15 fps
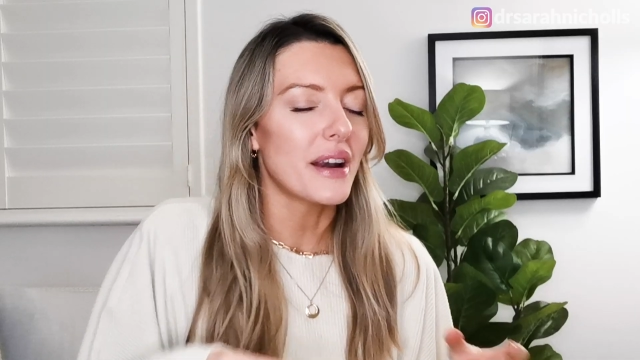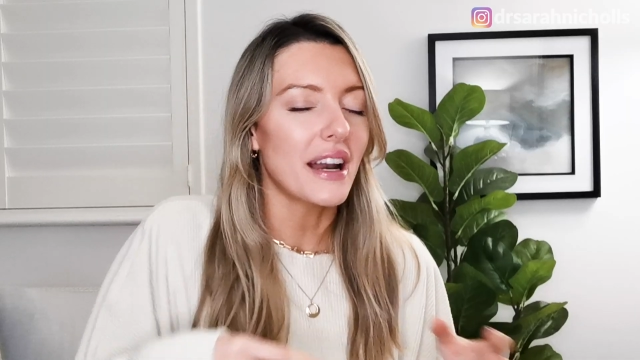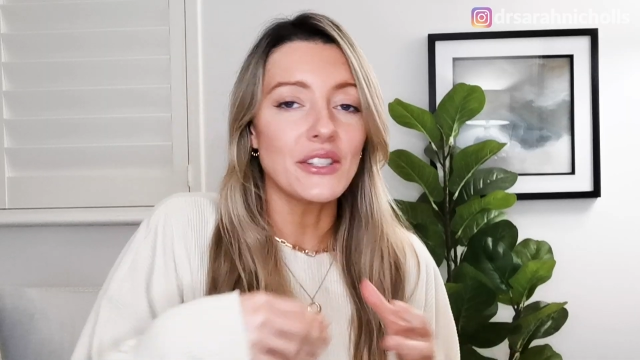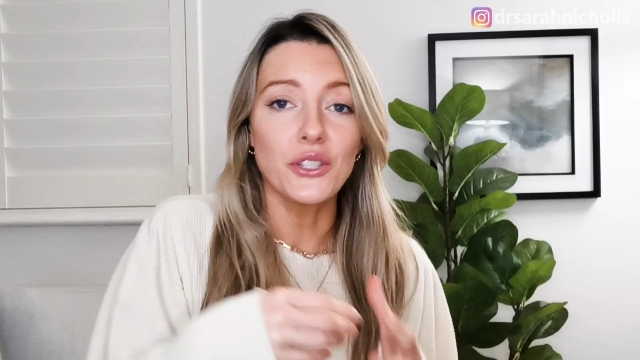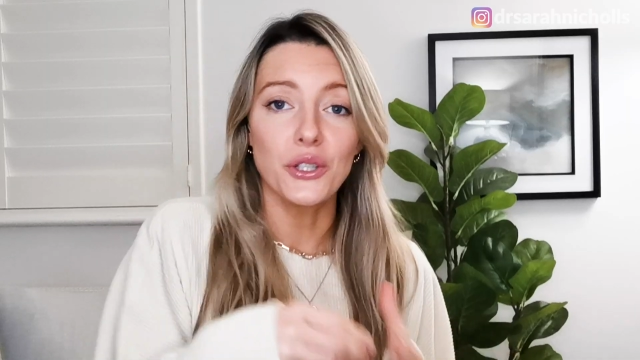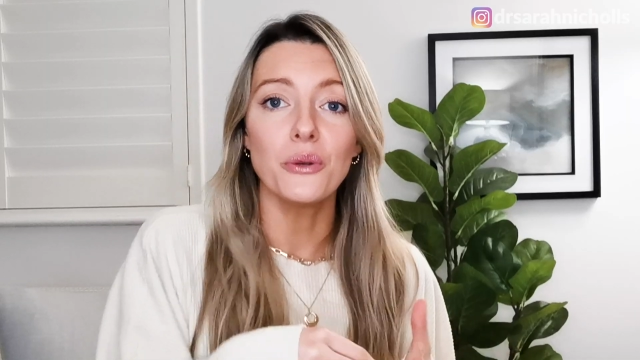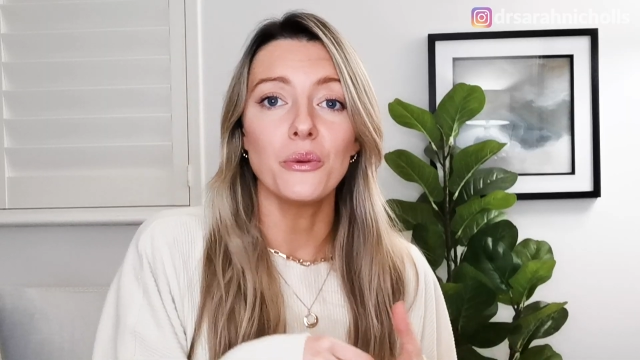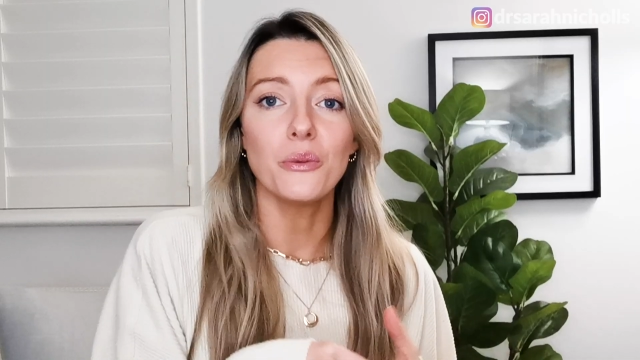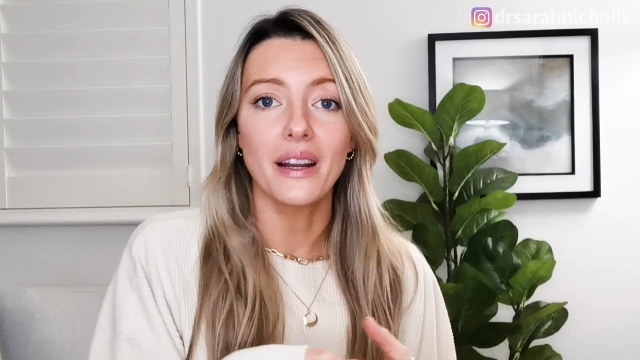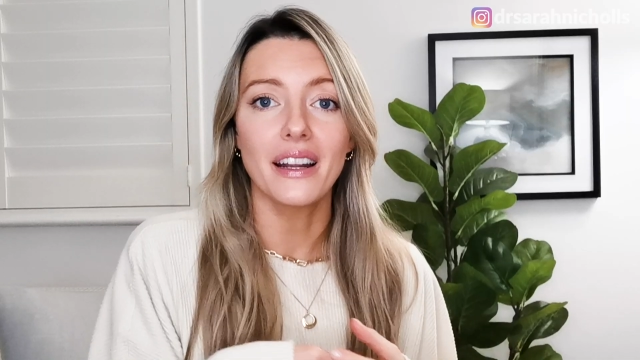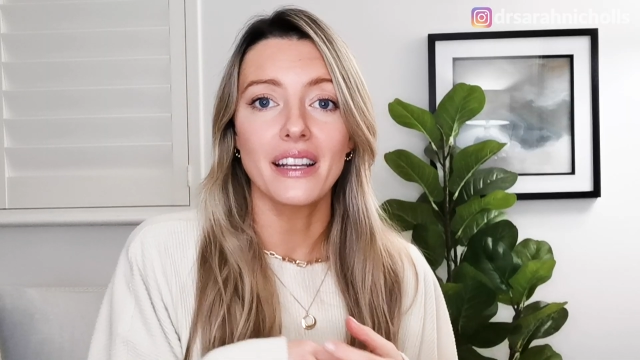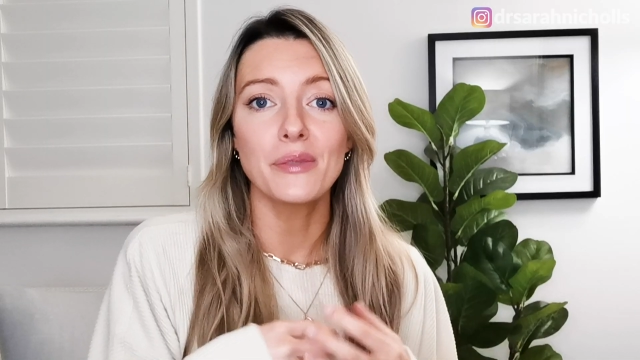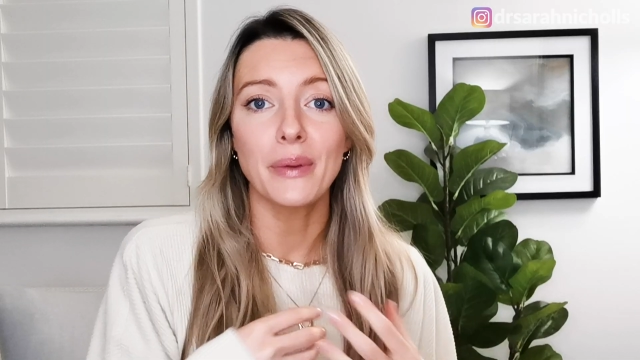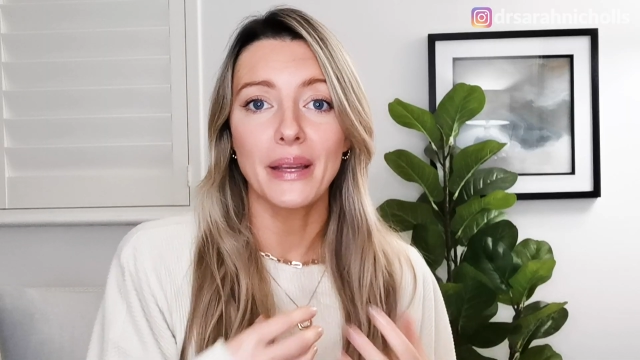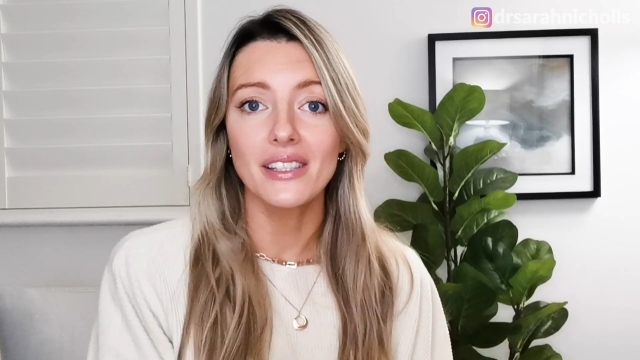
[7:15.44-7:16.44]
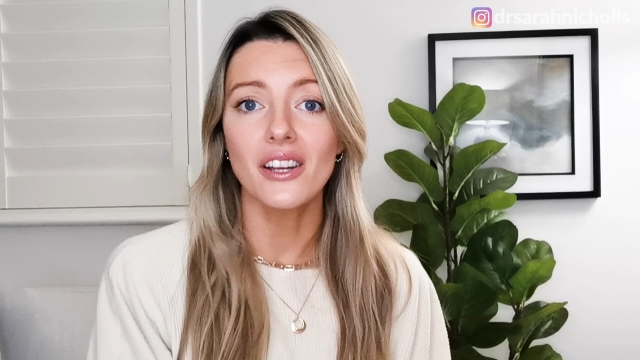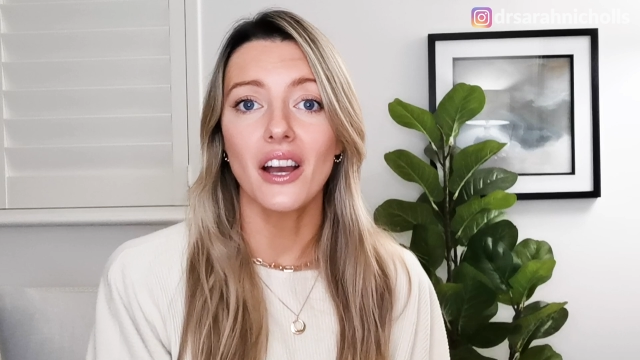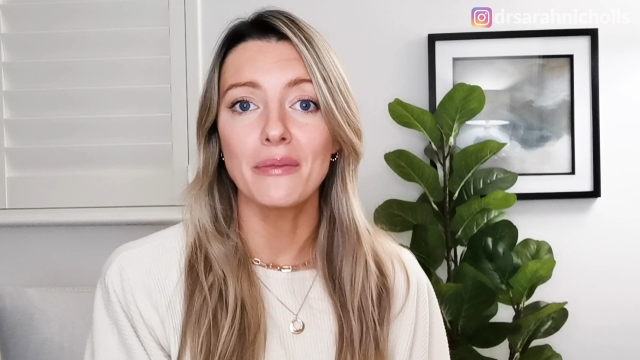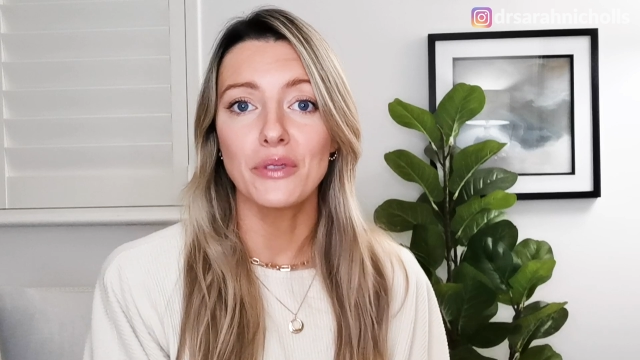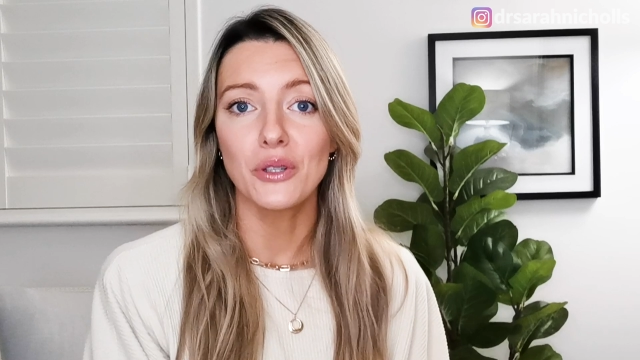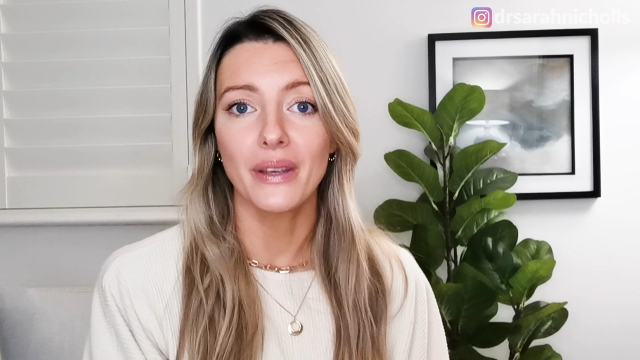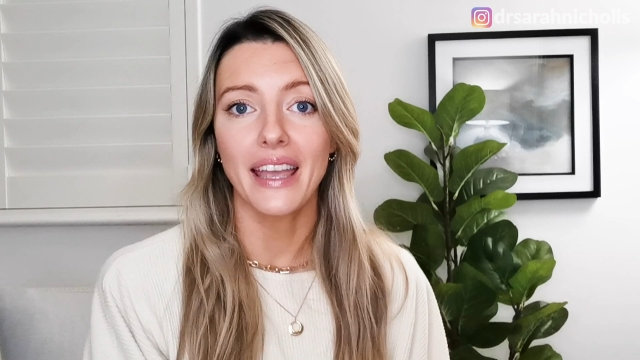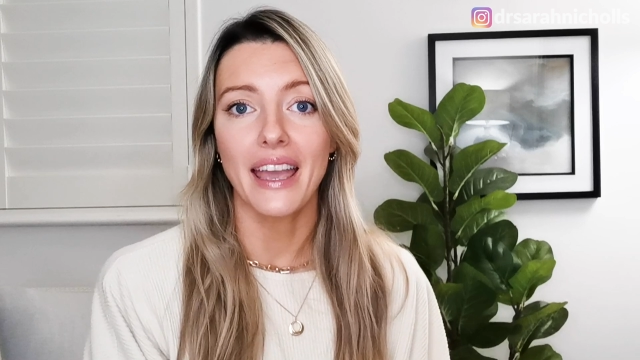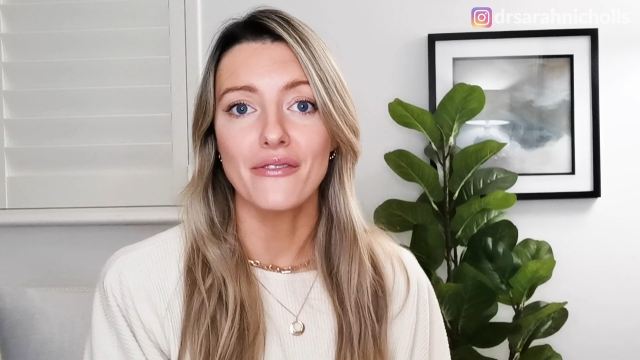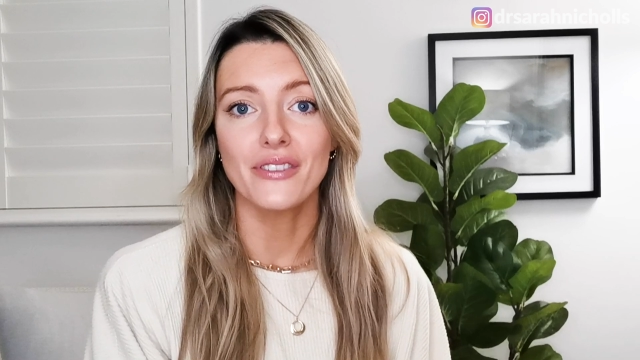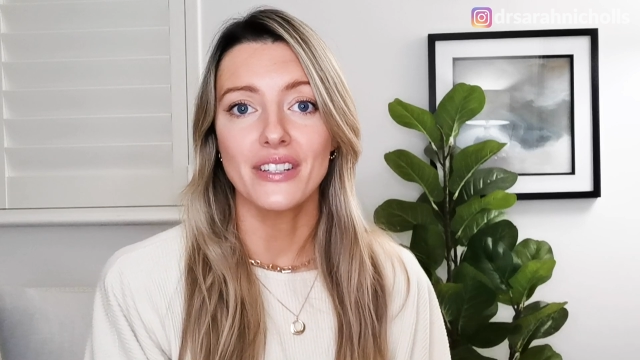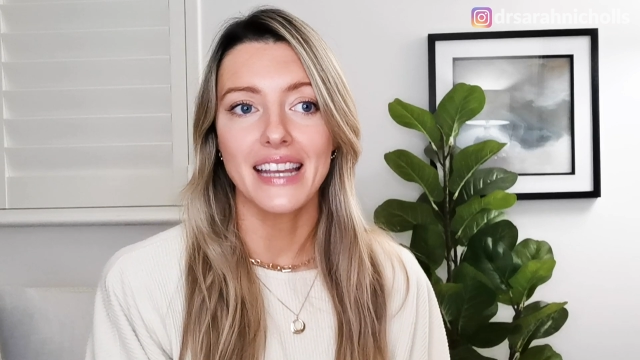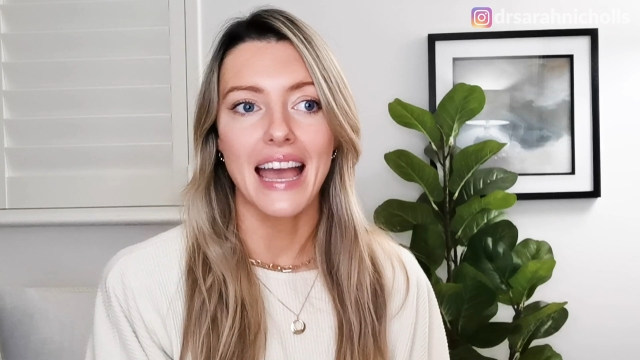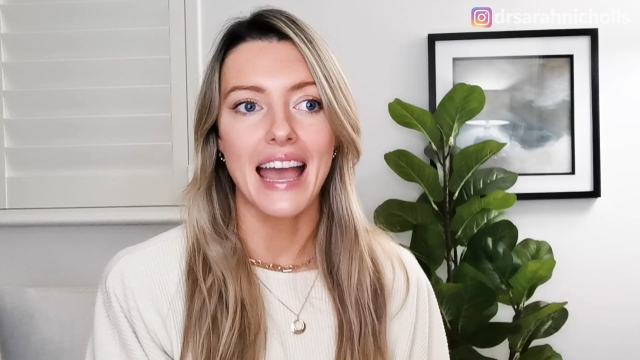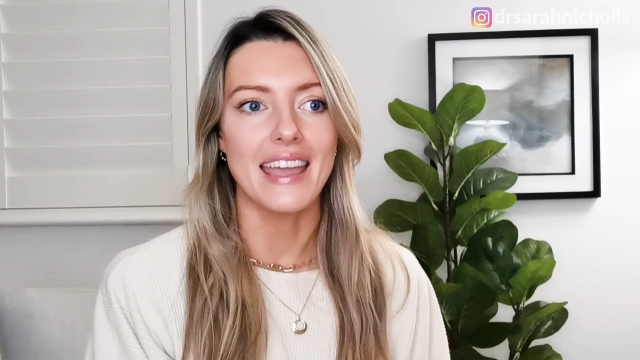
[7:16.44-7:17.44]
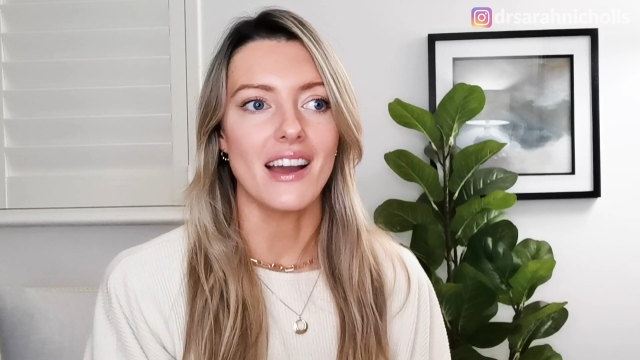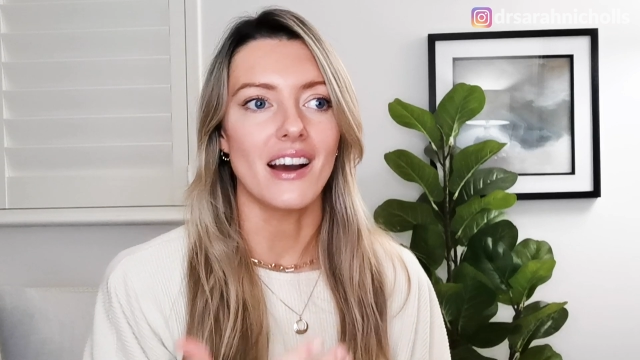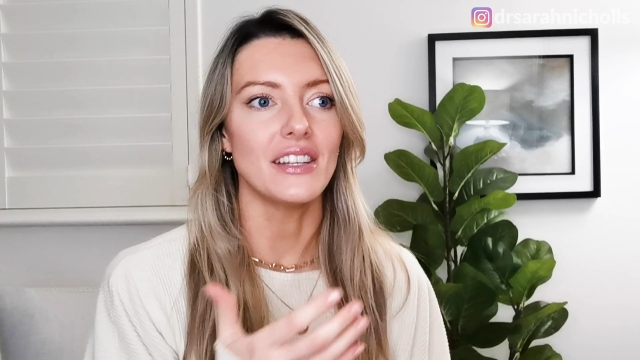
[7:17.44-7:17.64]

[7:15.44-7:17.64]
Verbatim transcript: when I do when I spend time doing it every day,